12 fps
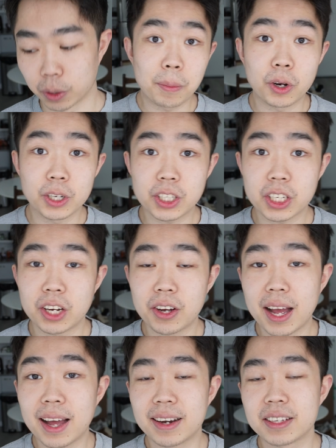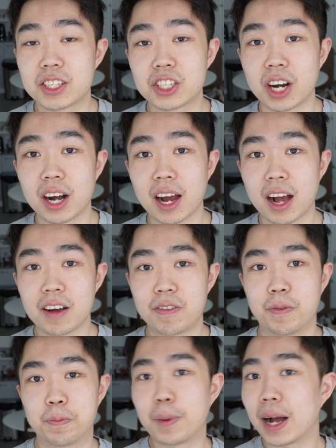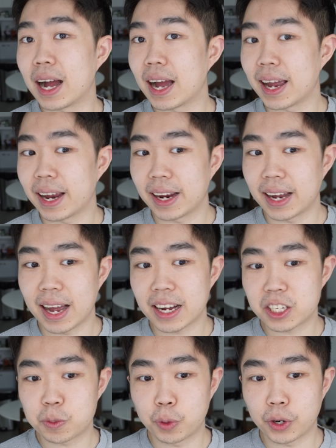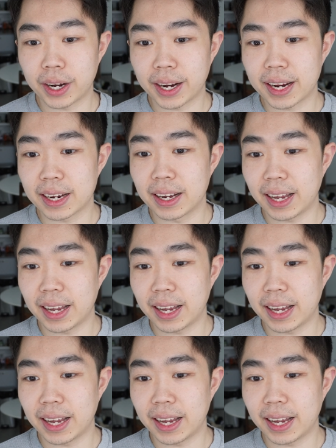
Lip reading: going to go ahead and start off by exporting